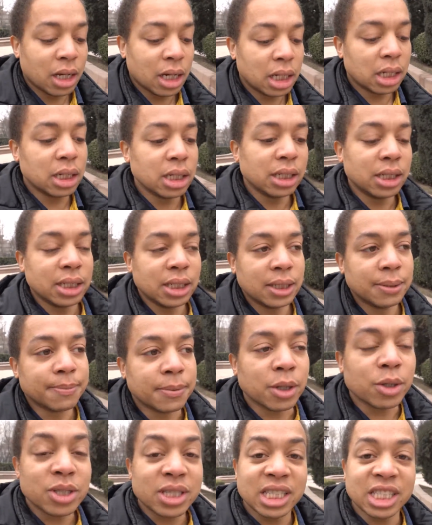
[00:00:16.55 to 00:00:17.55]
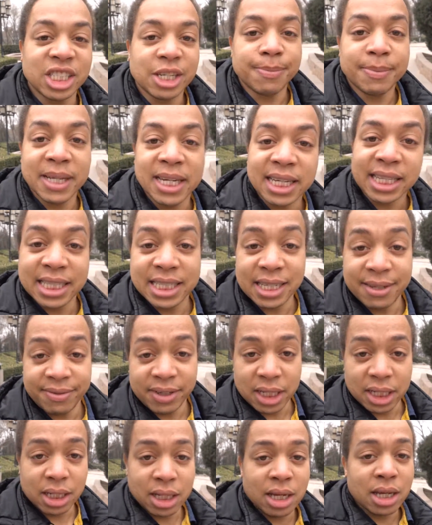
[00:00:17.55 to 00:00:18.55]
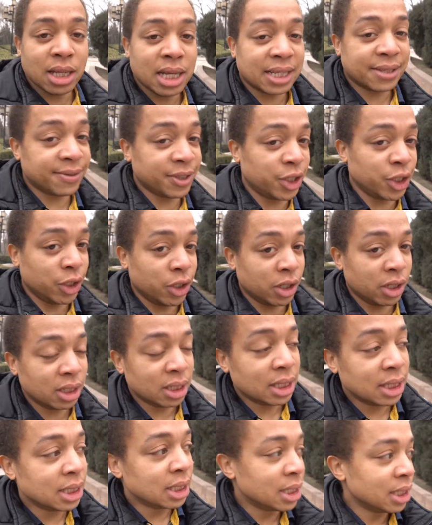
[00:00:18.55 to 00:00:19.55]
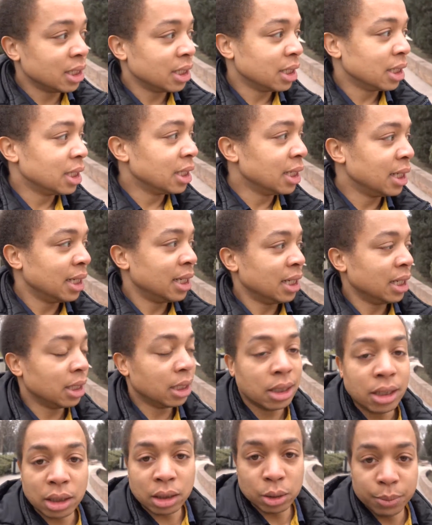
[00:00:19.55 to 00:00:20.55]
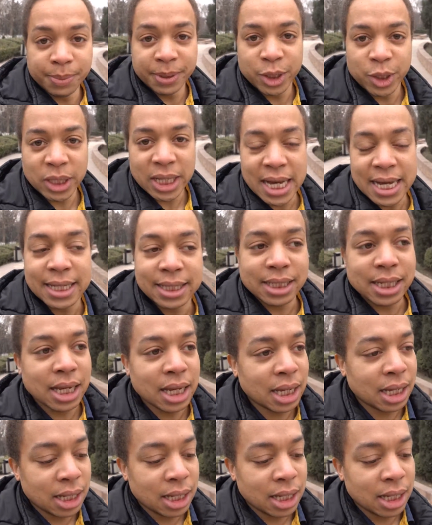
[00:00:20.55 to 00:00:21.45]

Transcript: I'm um, going to the gym later this evening, that's for sure. Hold me to that.